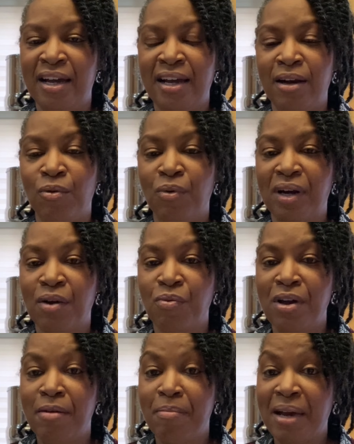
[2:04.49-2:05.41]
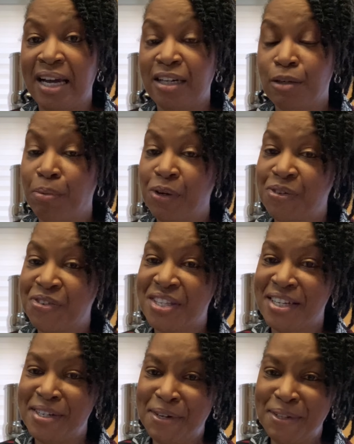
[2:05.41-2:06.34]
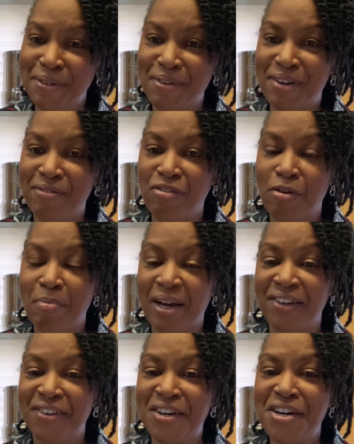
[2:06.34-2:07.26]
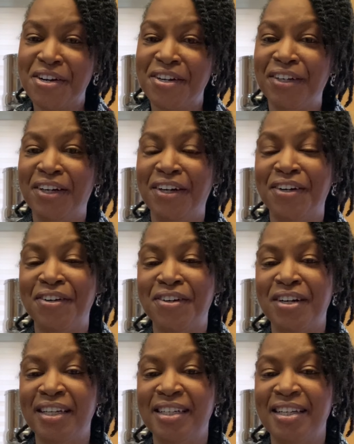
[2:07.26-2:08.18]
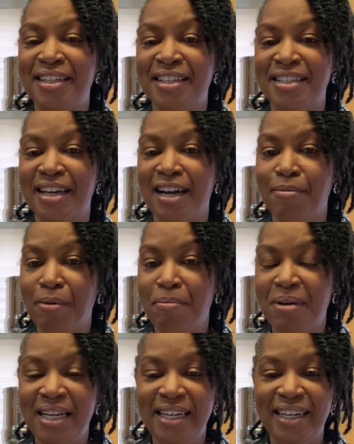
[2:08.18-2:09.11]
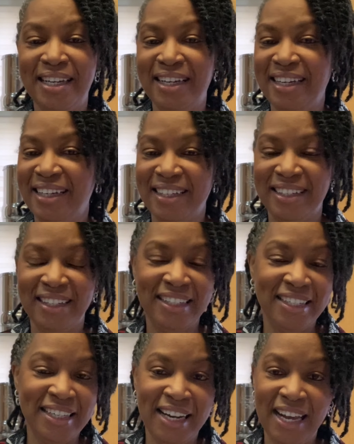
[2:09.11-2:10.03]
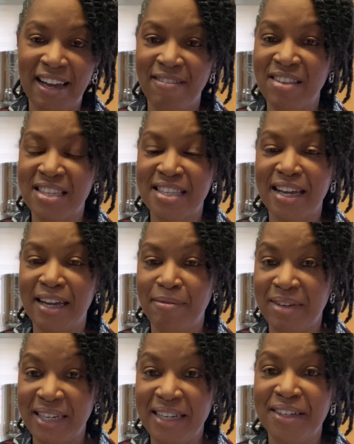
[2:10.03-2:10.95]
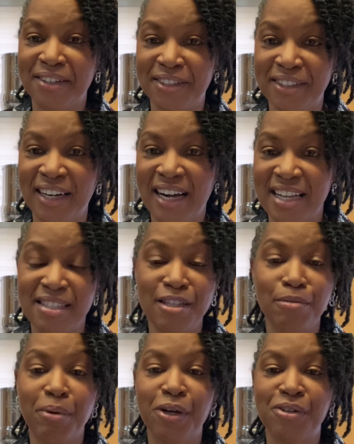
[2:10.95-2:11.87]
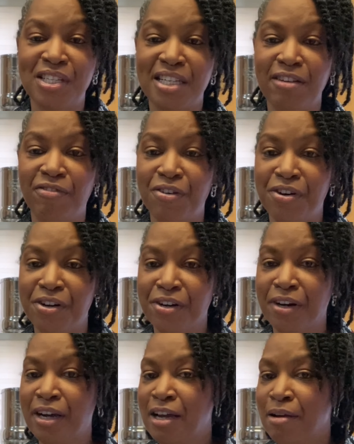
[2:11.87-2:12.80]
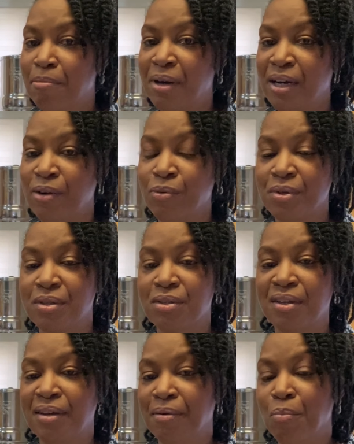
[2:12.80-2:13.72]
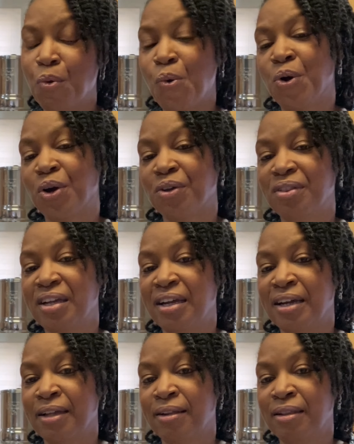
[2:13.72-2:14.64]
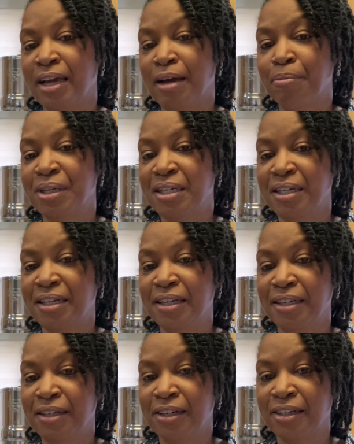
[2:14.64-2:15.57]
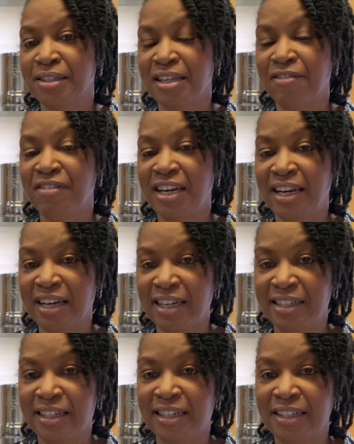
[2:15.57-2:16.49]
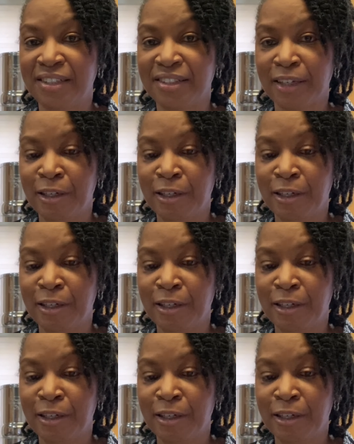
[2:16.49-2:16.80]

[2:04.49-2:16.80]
And when I went back to purchase another one for my daughter on Cyber Monday, it didn't have the same deal. I still purchased it for her, but it was more than that particular $79.